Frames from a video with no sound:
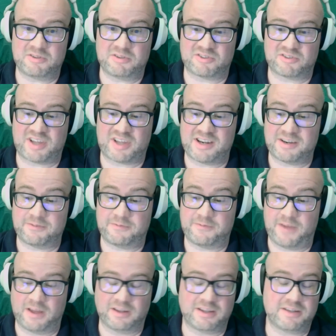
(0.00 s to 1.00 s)
just kind of
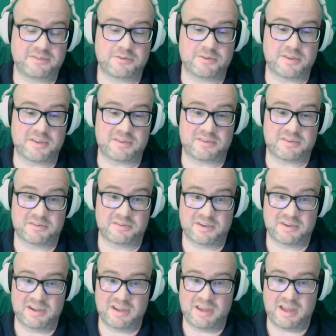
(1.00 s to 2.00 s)
fell into this.
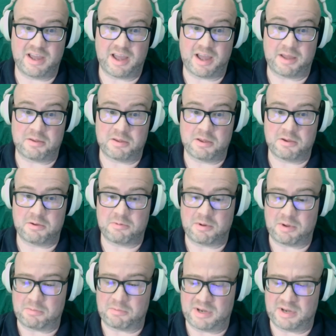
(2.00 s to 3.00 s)

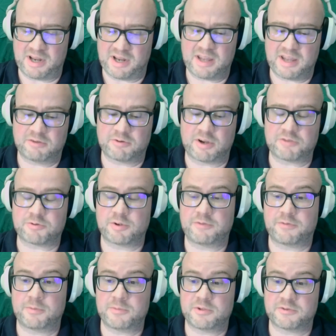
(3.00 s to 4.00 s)
When I
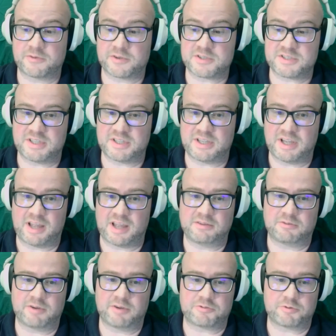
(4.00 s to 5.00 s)
graduated from university, I
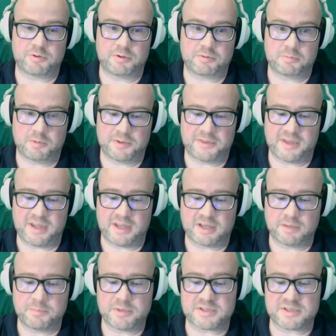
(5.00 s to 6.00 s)
graduated with a
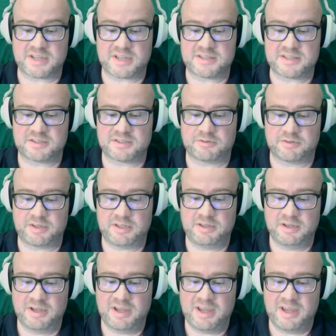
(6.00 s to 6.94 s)
computer science degree